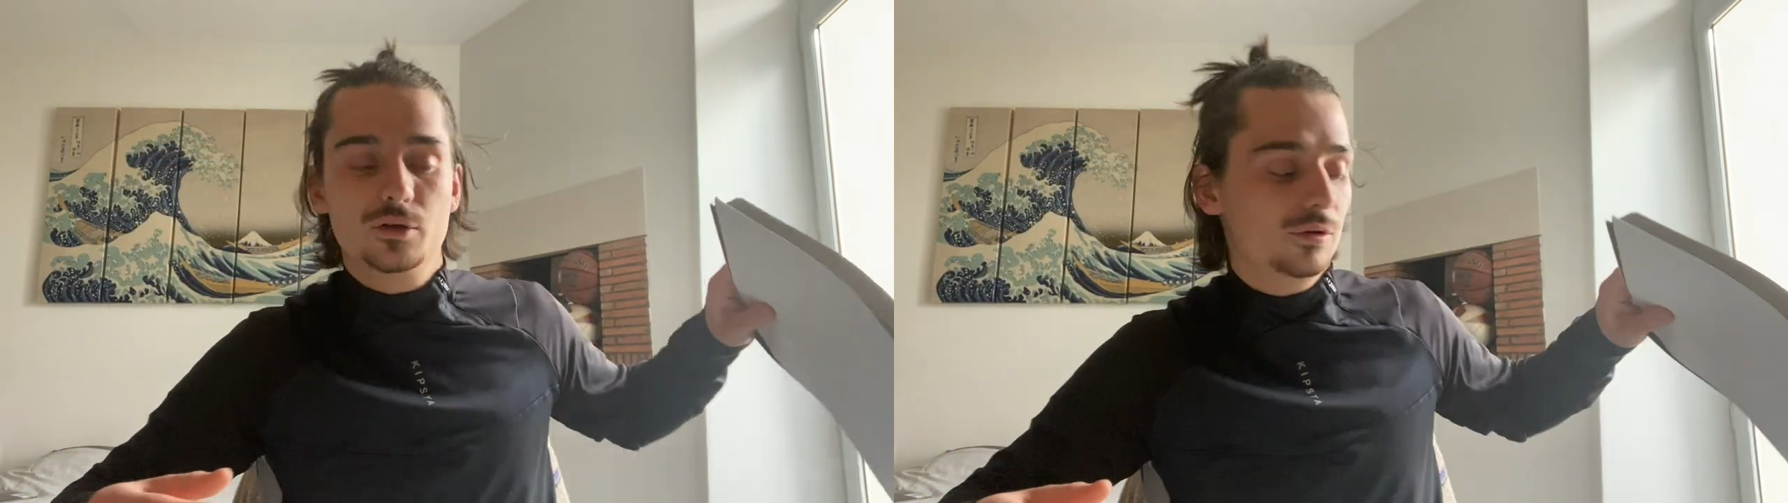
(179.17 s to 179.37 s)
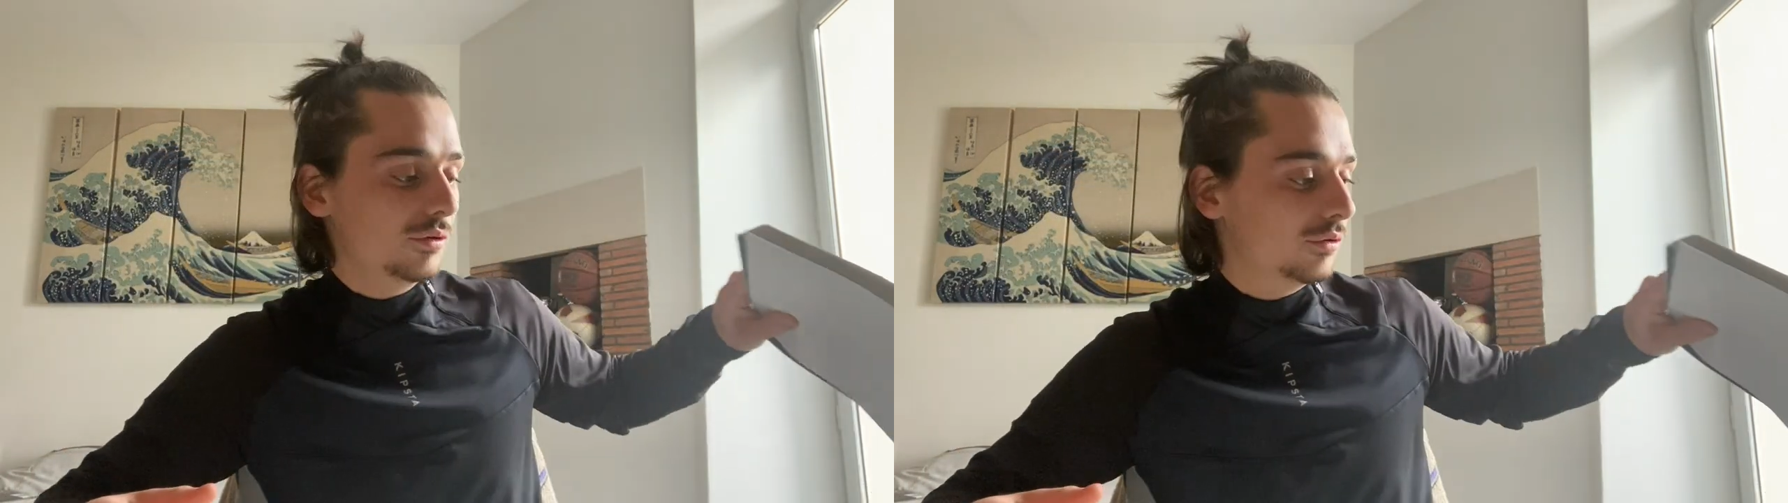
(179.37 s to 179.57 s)

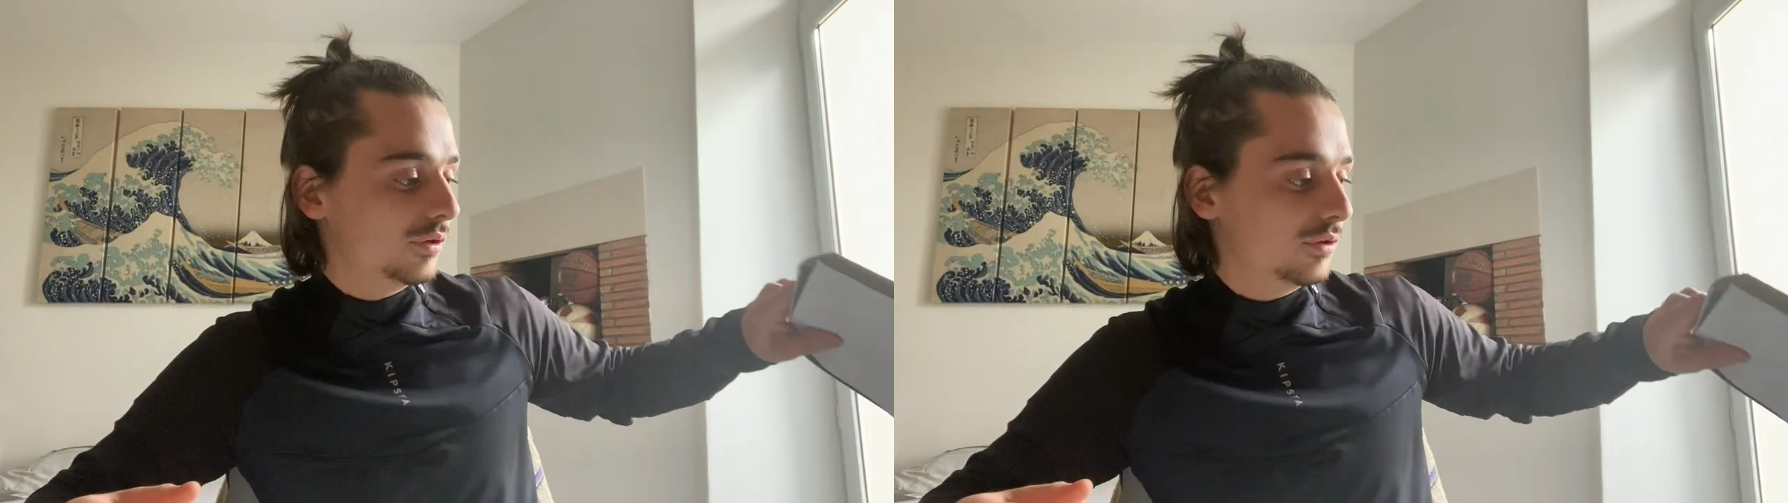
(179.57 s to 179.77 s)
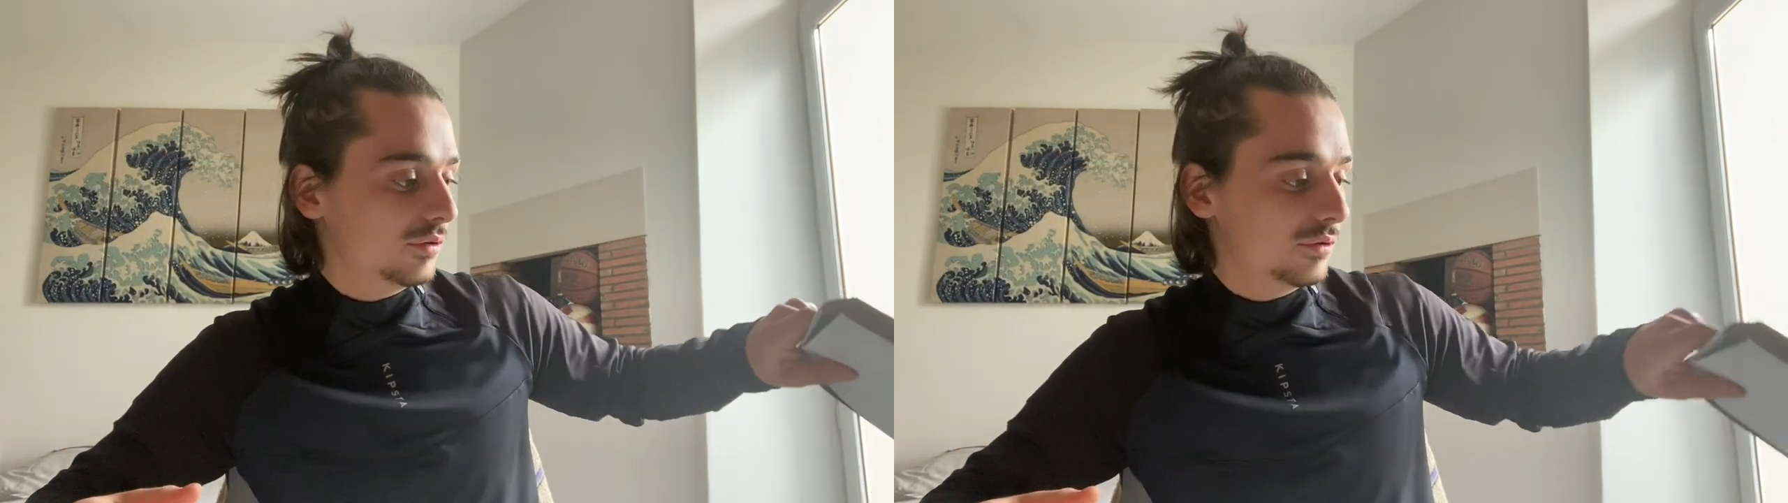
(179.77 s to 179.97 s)

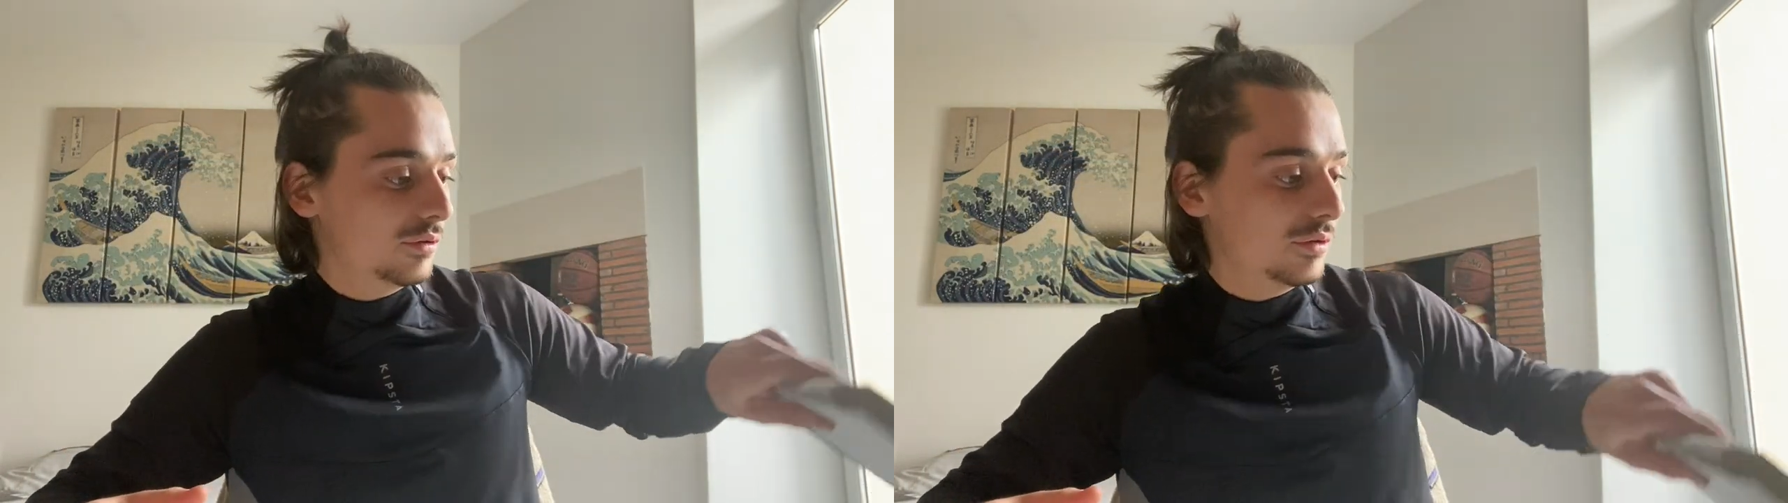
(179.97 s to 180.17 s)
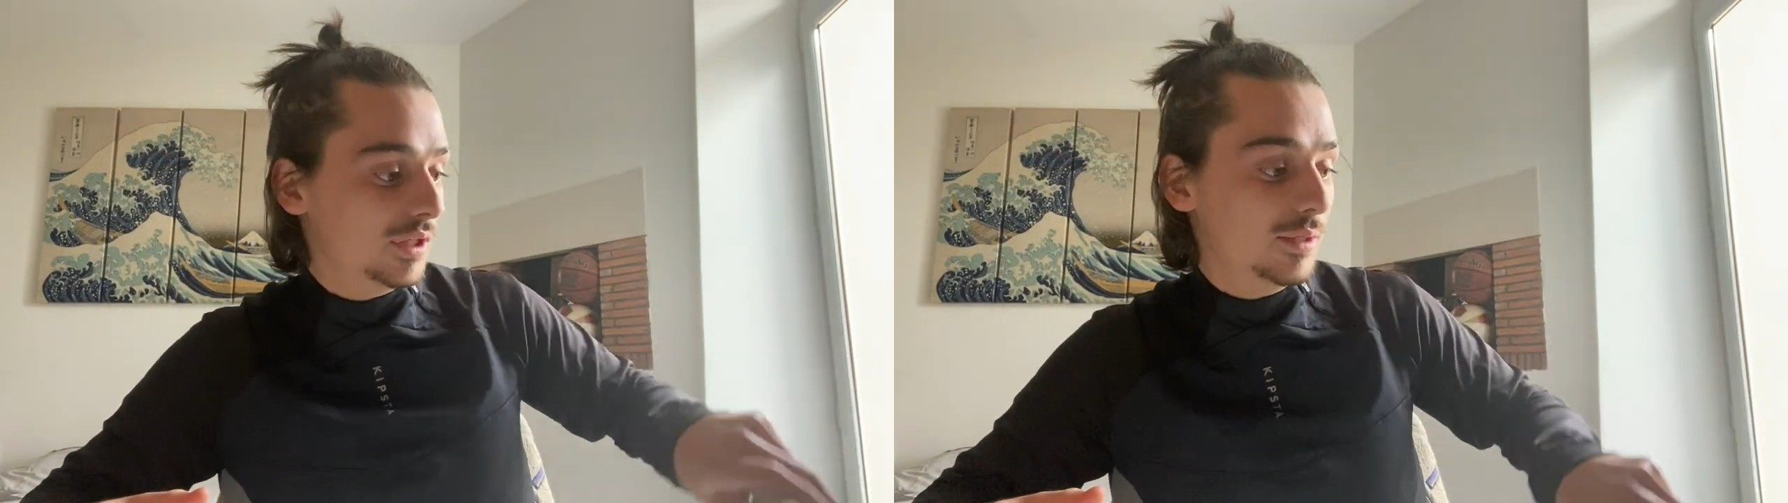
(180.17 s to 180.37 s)
a,
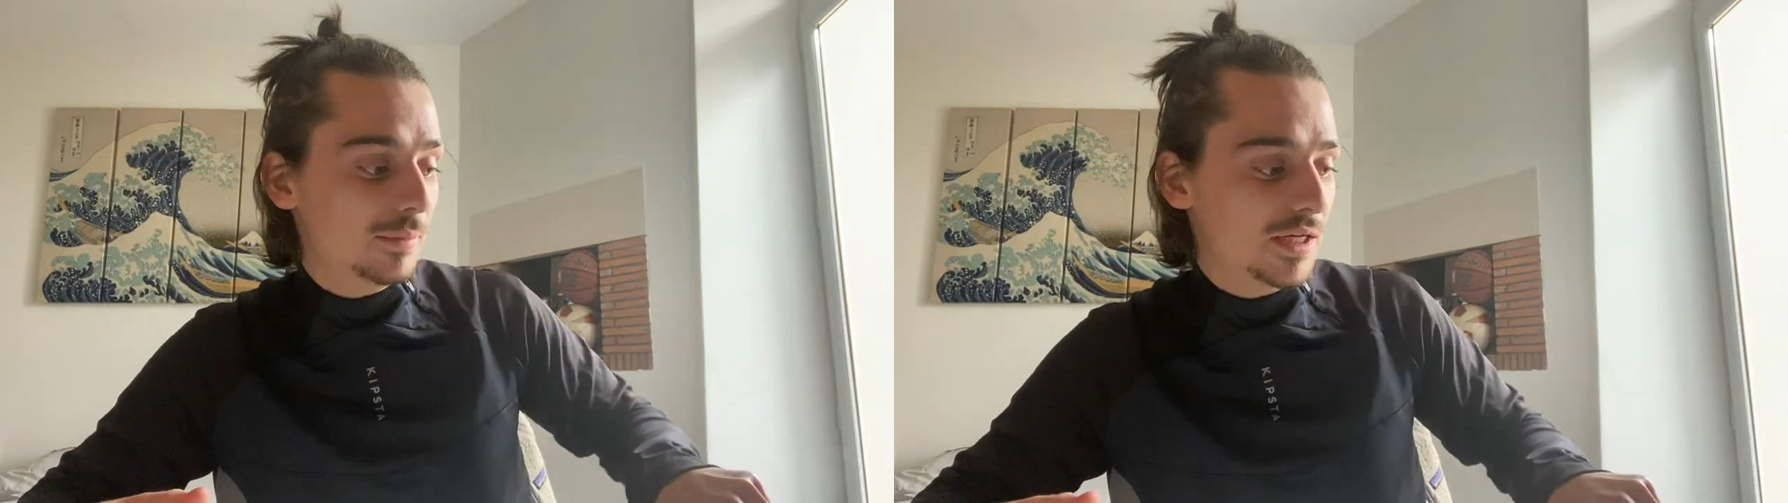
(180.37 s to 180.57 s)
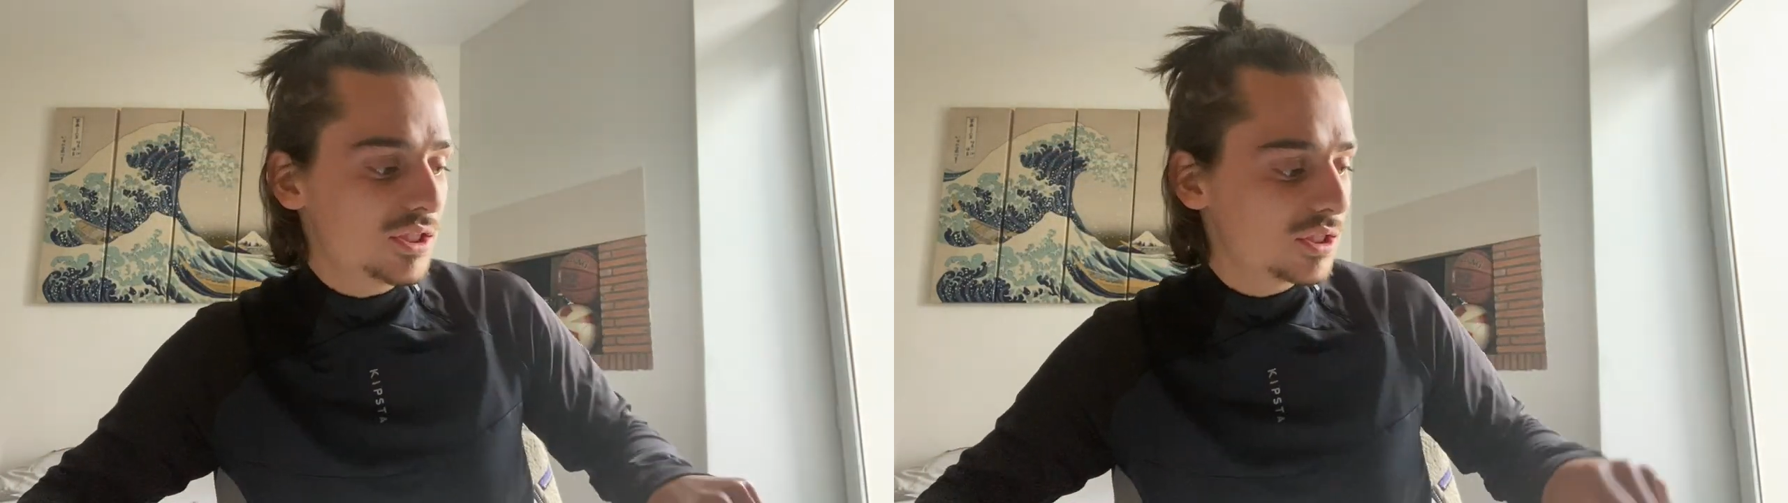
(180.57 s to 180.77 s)
a
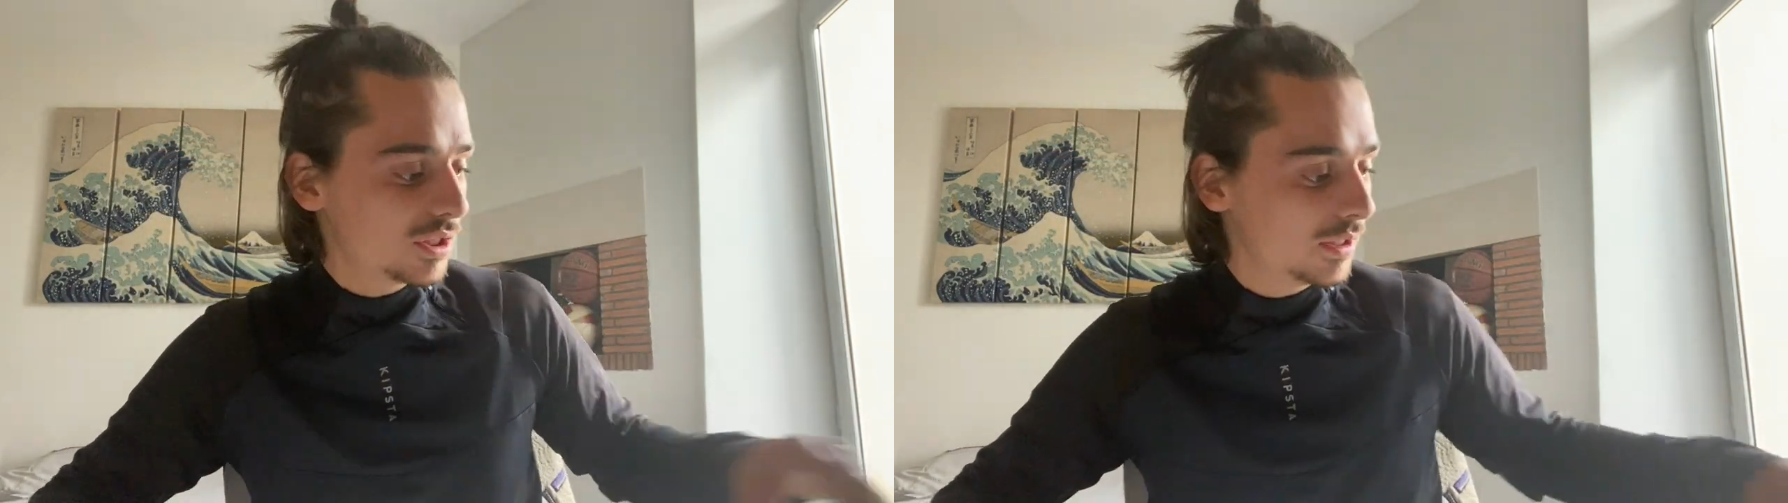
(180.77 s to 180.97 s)
image.